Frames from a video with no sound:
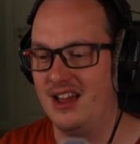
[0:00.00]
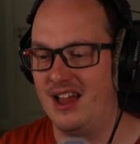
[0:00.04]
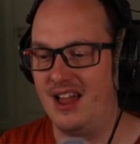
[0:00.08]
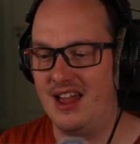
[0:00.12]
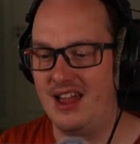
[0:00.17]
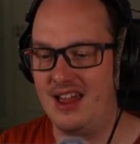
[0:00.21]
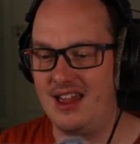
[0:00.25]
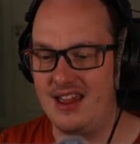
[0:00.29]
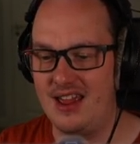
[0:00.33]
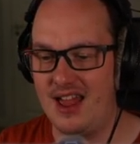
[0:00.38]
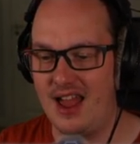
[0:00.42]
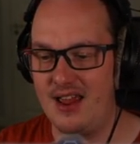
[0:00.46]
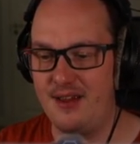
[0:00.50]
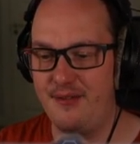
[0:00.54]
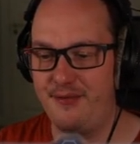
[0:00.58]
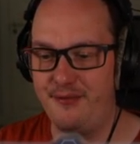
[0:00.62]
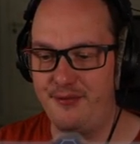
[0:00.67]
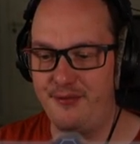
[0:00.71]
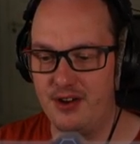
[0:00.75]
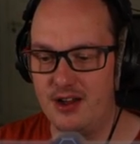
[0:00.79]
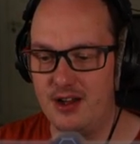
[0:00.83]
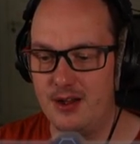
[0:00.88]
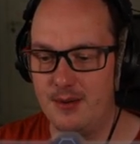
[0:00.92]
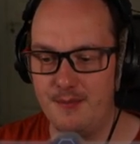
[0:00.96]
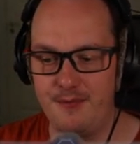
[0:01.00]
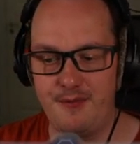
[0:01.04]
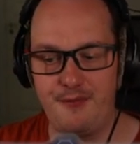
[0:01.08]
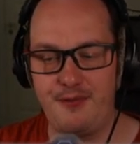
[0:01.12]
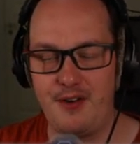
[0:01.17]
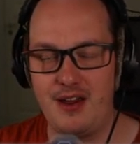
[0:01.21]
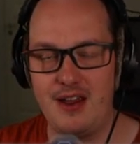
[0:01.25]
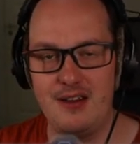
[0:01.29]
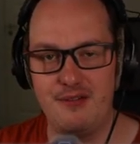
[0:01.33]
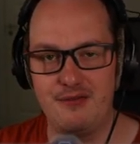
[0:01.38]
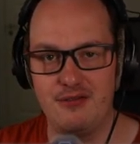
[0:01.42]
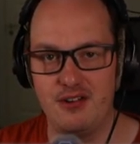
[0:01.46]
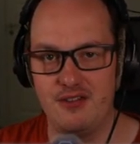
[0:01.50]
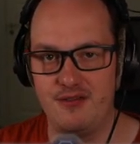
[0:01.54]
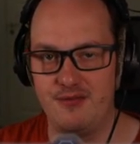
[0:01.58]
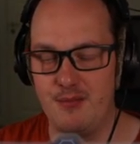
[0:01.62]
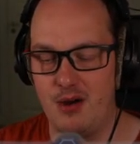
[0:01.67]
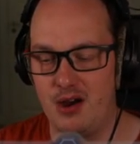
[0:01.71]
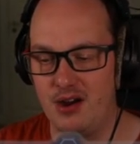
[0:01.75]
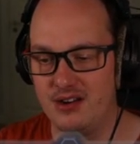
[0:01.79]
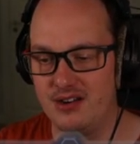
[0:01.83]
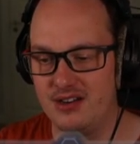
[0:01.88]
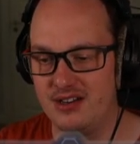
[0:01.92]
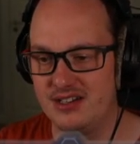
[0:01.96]
A, a firm favourite of
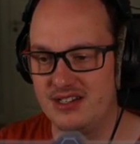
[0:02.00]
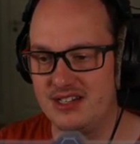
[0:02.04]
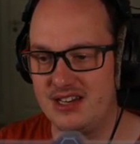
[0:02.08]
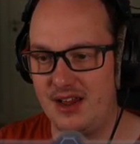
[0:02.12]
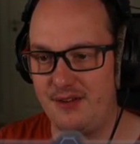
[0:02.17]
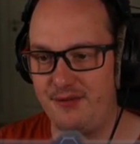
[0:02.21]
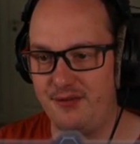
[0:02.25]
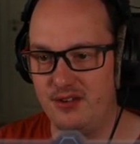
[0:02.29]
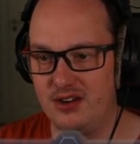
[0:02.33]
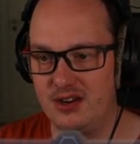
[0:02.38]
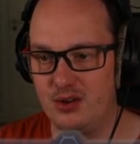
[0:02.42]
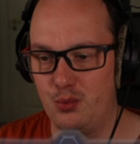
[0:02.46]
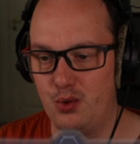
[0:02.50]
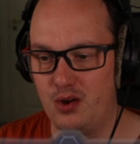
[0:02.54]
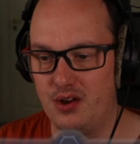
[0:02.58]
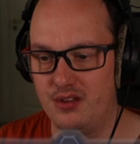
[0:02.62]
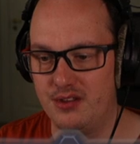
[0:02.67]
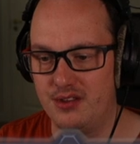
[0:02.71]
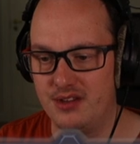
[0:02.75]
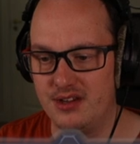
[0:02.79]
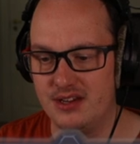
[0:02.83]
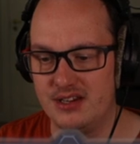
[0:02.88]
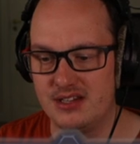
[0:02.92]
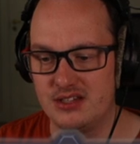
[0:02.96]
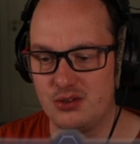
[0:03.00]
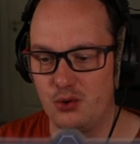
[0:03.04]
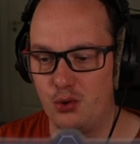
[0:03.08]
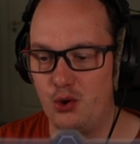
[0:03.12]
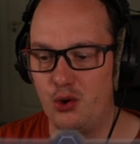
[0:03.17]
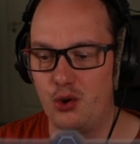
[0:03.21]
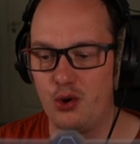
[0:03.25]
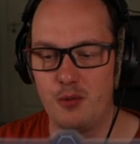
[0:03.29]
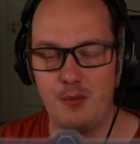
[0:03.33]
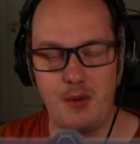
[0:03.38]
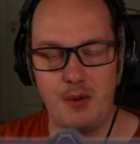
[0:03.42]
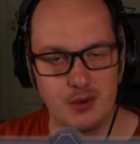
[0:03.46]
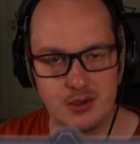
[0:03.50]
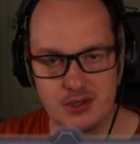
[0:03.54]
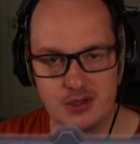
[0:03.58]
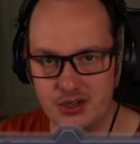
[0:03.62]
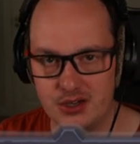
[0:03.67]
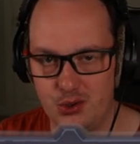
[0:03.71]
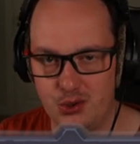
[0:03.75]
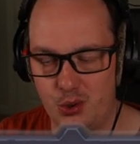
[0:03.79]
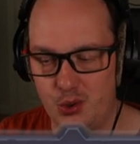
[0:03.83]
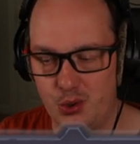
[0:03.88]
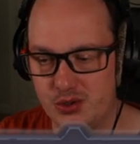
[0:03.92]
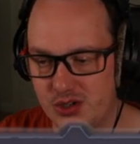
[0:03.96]
mine, and definitely one that is almost
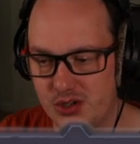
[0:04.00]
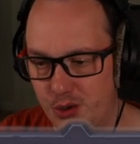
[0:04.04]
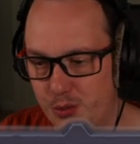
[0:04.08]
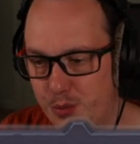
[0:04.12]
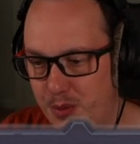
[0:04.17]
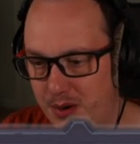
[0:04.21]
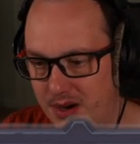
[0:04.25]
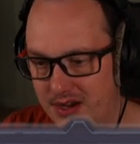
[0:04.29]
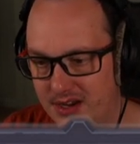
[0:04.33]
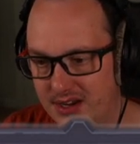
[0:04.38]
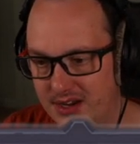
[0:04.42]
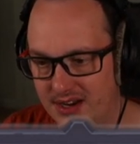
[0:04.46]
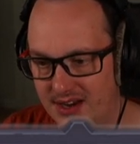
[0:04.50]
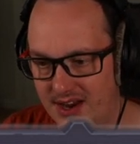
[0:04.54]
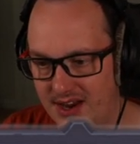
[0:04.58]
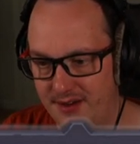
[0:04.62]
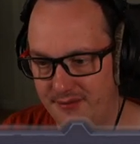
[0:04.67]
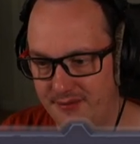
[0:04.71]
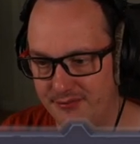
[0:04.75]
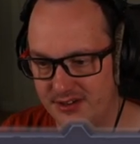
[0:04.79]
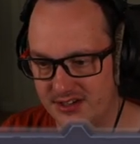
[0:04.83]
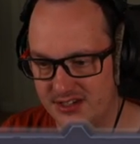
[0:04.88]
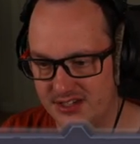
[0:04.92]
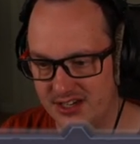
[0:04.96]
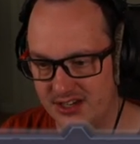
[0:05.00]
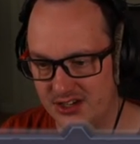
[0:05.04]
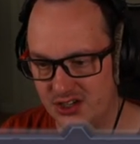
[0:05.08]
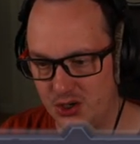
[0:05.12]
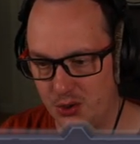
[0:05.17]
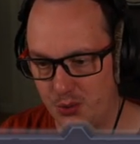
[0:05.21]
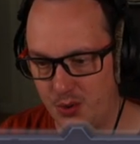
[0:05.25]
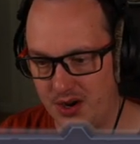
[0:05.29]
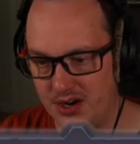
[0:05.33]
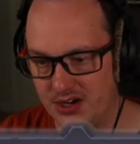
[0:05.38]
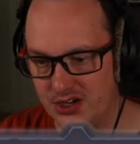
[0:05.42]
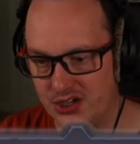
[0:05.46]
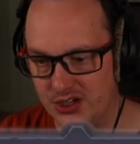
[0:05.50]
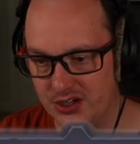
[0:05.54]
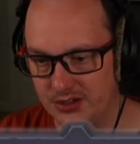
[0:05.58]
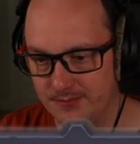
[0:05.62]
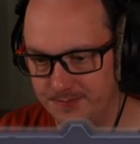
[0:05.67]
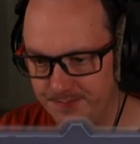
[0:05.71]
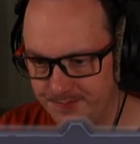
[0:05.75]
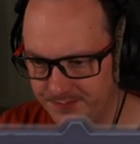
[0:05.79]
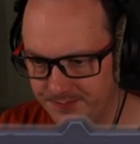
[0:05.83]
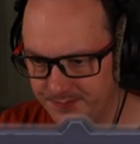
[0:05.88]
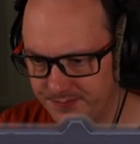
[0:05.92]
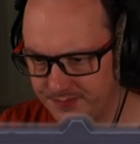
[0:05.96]
an auto pick in every
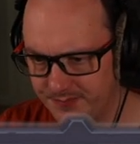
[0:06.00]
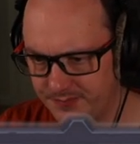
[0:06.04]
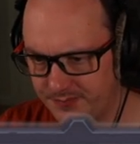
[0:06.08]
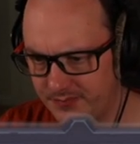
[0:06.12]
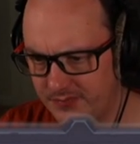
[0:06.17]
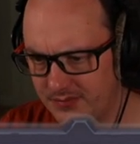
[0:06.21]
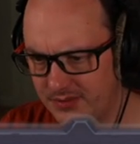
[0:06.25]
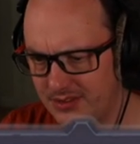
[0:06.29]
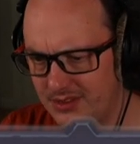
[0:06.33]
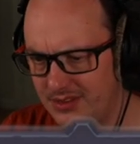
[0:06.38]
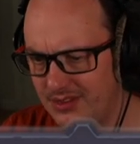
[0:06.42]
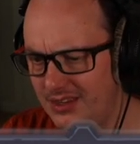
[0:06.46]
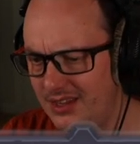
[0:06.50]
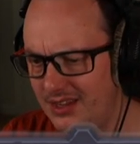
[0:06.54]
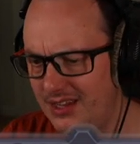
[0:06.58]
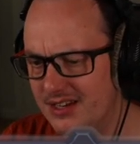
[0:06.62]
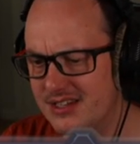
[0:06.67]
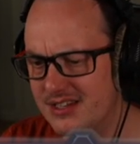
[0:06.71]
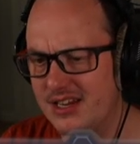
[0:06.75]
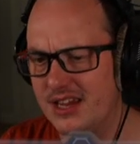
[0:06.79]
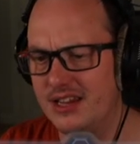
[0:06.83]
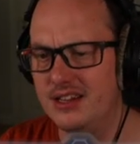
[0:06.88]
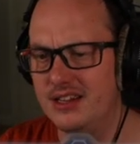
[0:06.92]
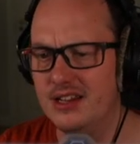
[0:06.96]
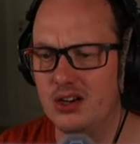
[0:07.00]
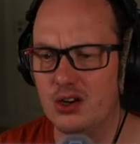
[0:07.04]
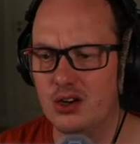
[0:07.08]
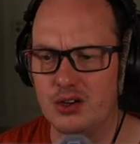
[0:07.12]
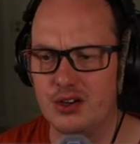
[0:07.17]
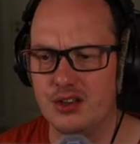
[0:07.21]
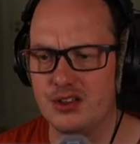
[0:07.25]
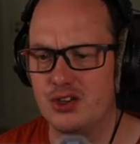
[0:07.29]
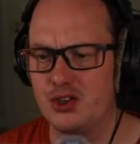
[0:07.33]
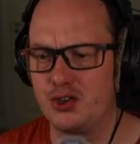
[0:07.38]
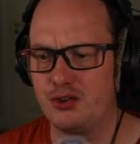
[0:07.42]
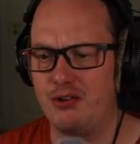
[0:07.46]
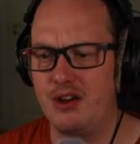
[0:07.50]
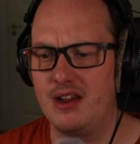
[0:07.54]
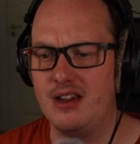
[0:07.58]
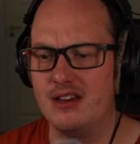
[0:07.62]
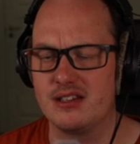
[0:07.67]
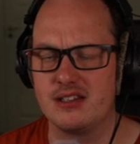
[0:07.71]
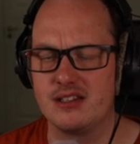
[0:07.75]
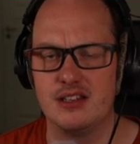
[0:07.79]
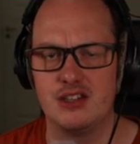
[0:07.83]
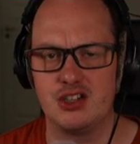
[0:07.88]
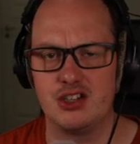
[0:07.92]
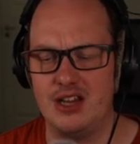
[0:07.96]
situation taking a look at the
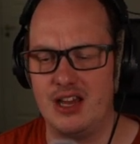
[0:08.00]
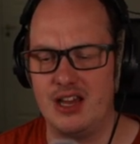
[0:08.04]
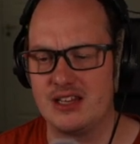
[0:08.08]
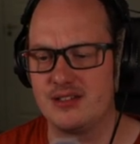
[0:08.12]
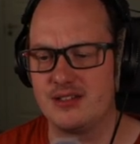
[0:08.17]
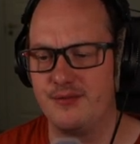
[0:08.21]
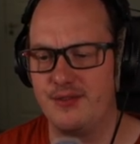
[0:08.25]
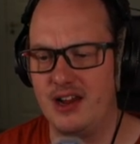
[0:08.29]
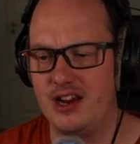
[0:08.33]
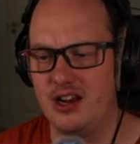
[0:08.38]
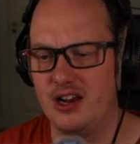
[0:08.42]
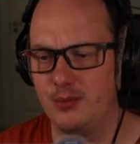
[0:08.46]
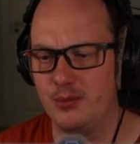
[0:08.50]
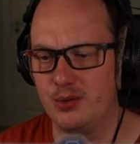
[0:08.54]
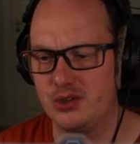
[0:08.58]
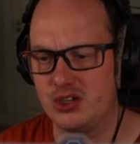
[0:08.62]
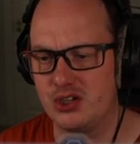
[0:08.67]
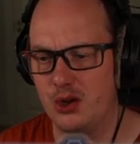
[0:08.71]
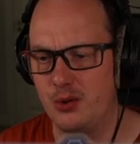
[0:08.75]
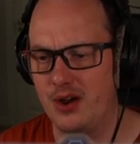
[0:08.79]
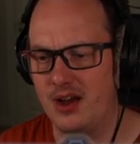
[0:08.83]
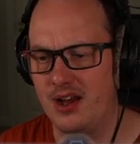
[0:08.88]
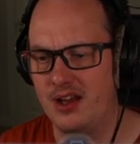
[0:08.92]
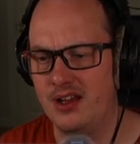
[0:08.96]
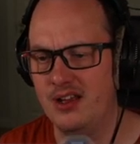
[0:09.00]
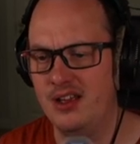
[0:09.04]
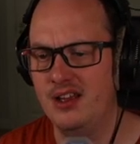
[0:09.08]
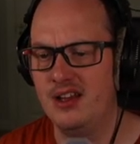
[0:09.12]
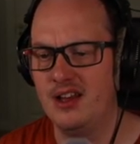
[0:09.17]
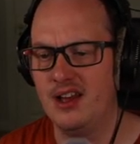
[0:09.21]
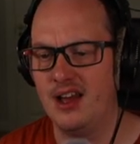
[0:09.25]
traits that she has available to her.